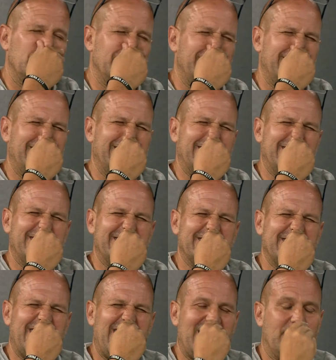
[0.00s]

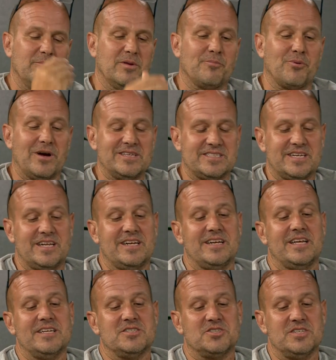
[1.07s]
Uh, I'm the president,
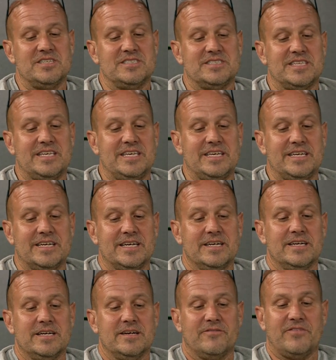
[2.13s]
and she's the
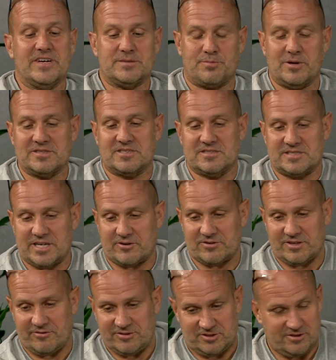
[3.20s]
vice president,
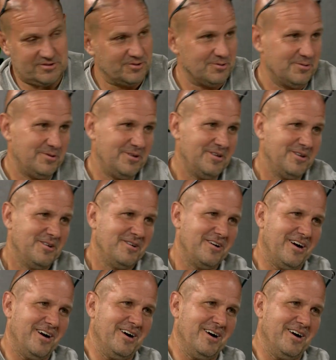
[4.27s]
secretary, treasurer. Oh, okay.